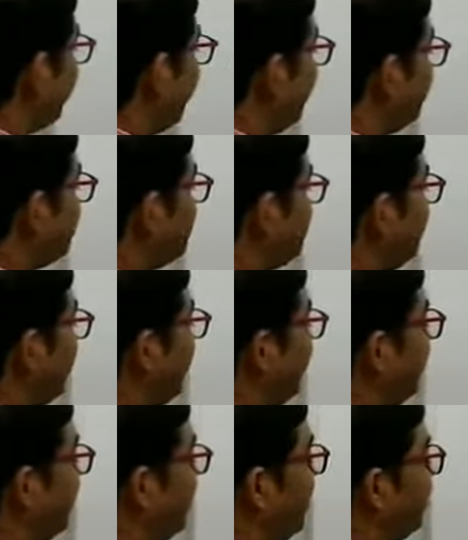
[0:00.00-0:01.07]
they can be
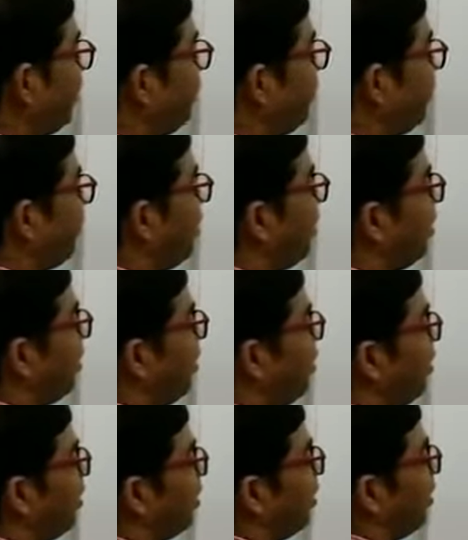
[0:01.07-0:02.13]
seated here,
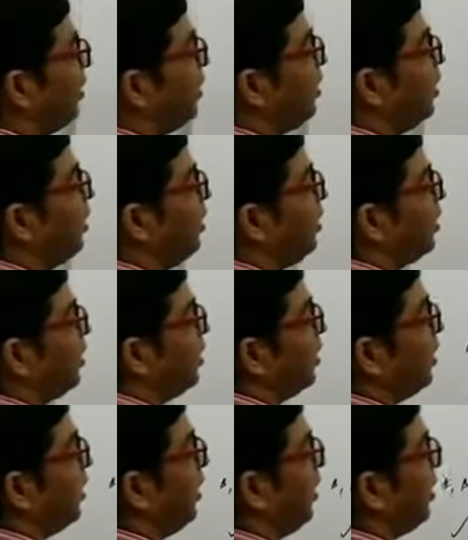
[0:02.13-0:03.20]
here, here,
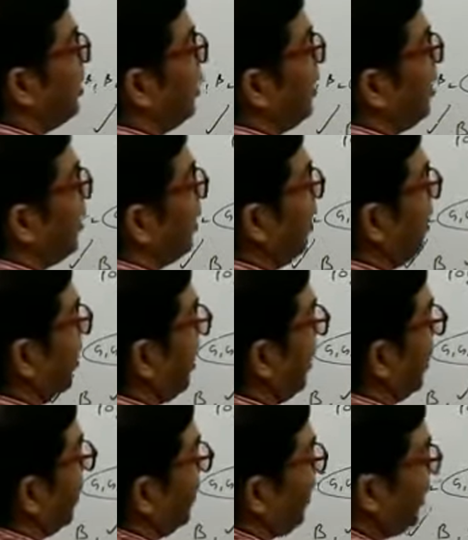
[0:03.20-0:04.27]
here,
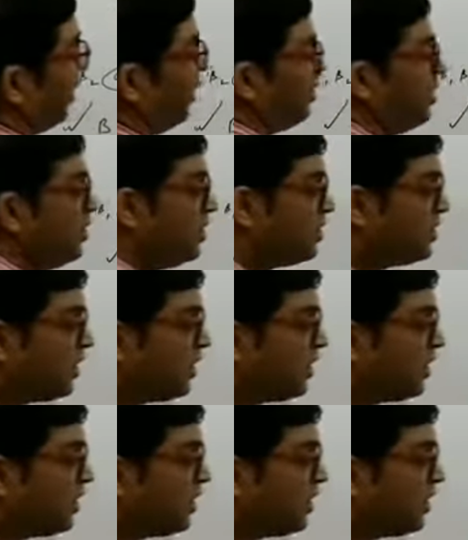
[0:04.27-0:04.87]
here and here.